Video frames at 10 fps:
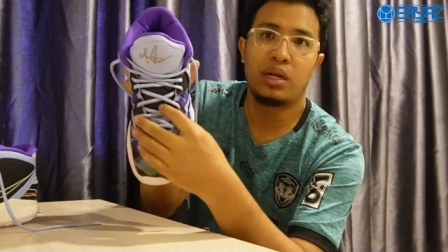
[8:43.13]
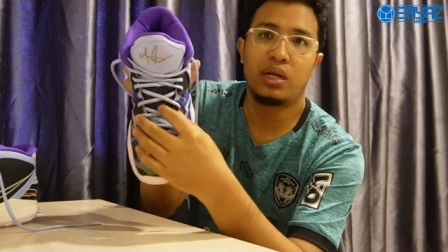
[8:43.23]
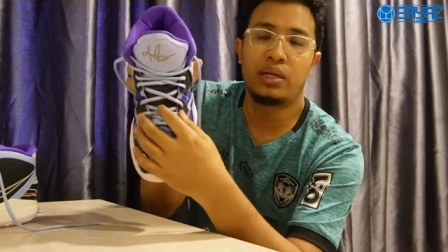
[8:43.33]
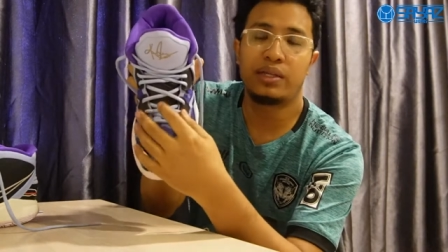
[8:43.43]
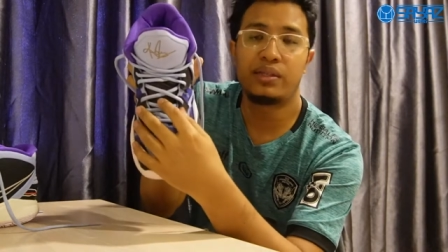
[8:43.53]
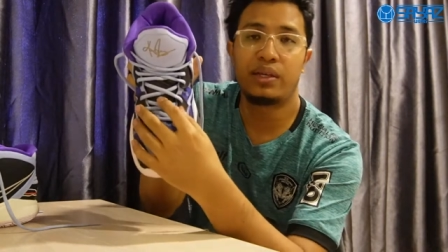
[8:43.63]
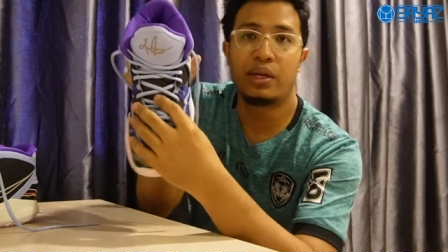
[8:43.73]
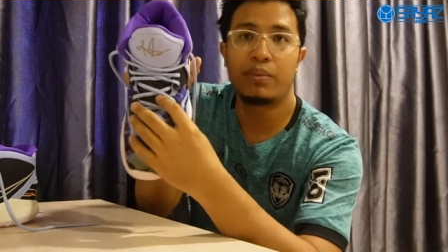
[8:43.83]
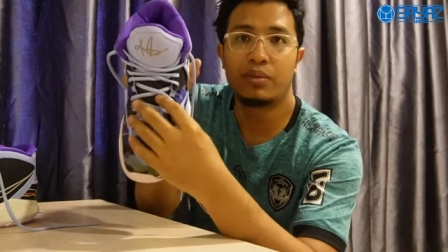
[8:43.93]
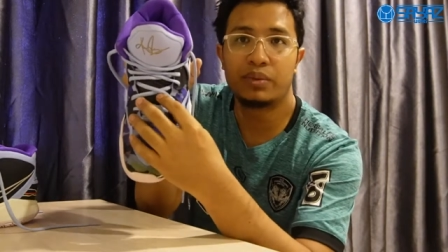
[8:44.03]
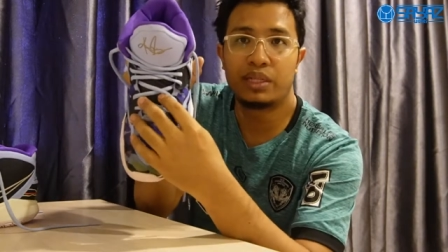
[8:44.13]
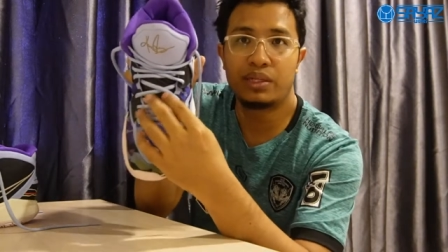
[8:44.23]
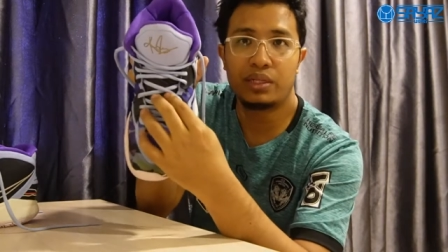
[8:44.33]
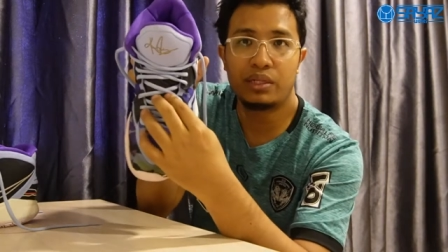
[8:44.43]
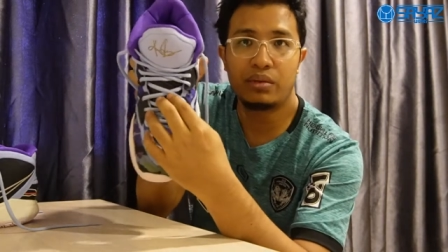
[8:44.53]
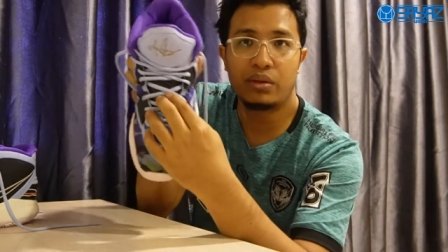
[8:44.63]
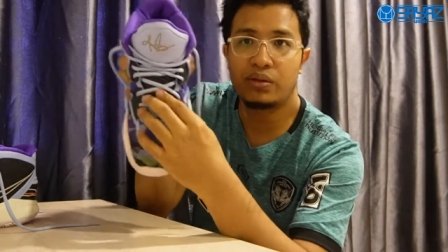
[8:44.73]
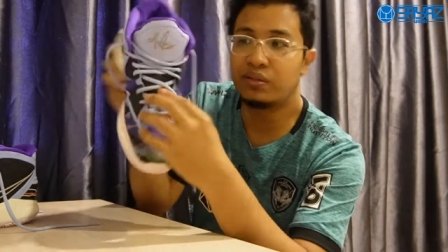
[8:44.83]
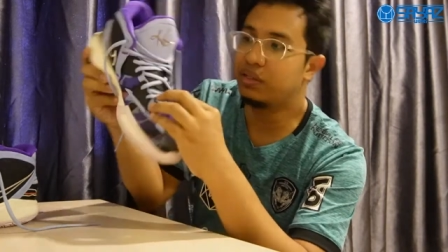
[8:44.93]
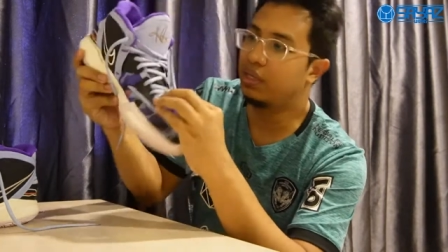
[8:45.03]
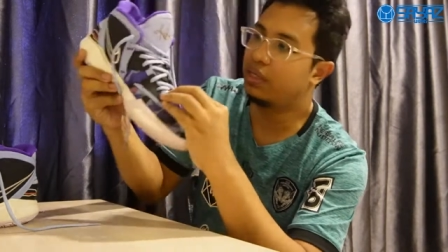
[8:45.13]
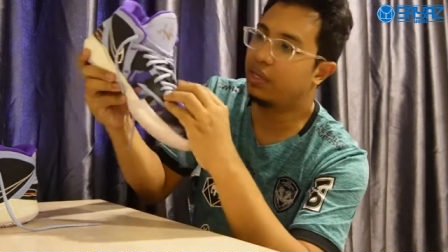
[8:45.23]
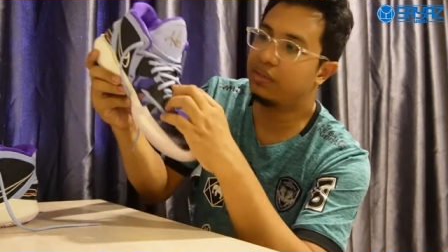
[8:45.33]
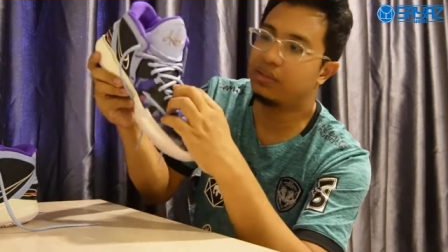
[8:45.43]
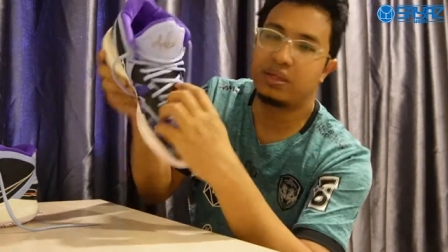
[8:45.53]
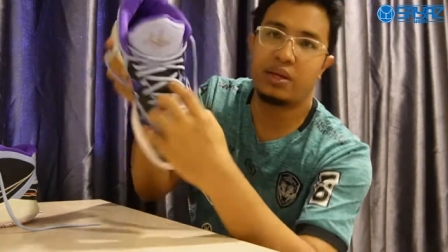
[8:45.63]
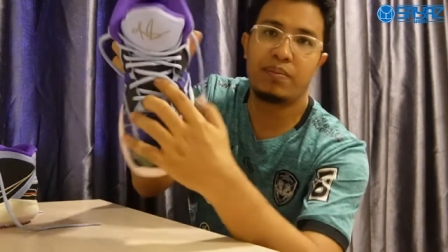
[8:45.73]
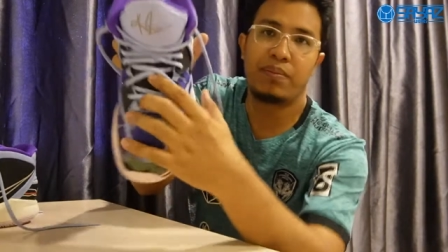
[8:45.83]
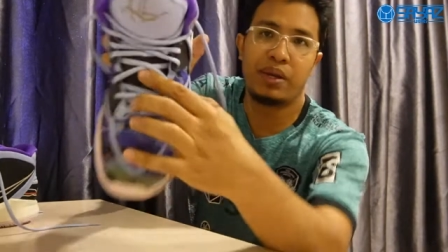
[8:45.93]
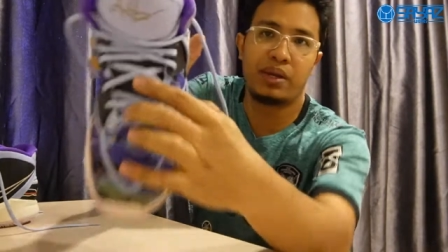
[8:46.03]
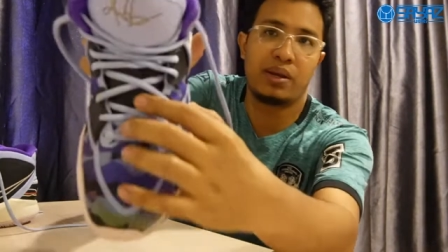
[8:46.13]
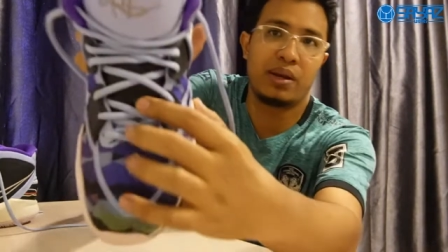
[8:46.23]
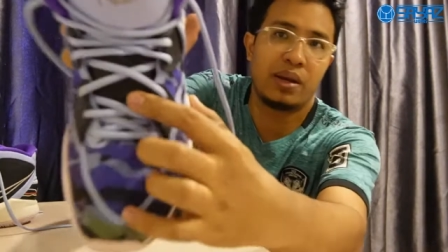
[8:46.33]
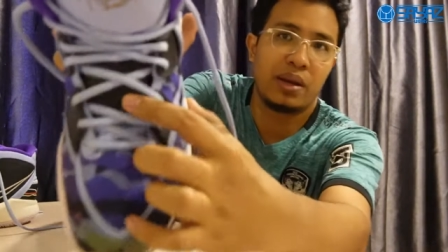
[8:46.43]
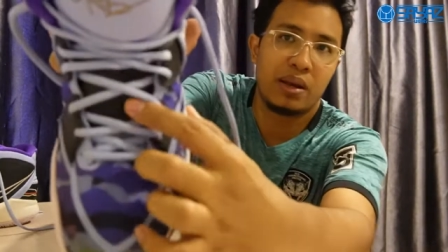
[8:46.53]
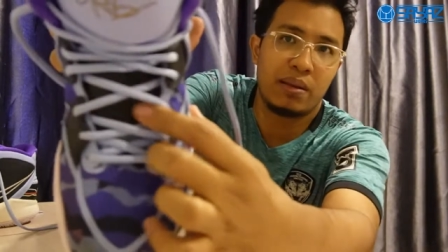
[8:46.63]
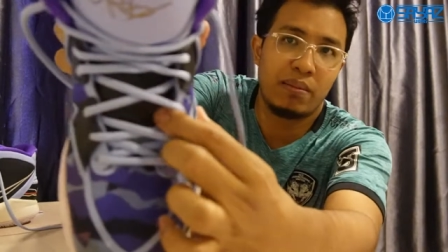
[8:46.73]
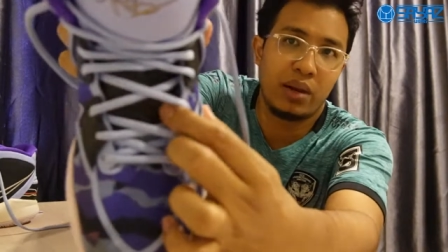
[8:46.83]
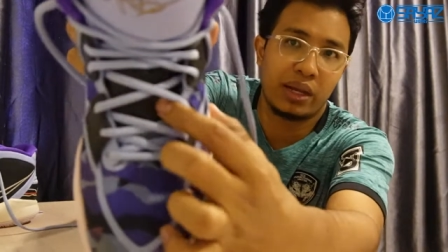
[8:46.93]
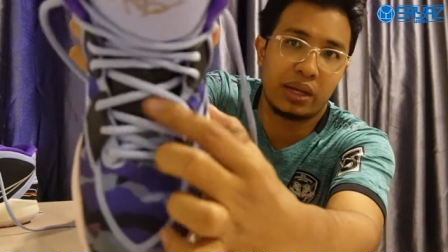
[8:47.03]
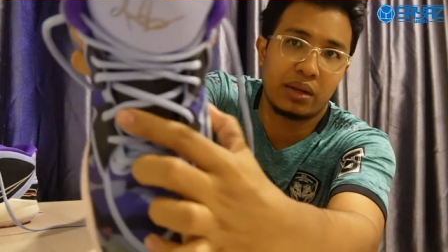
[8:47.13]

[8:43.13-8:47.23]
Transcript: lacing implementation, you can see that there's a bit like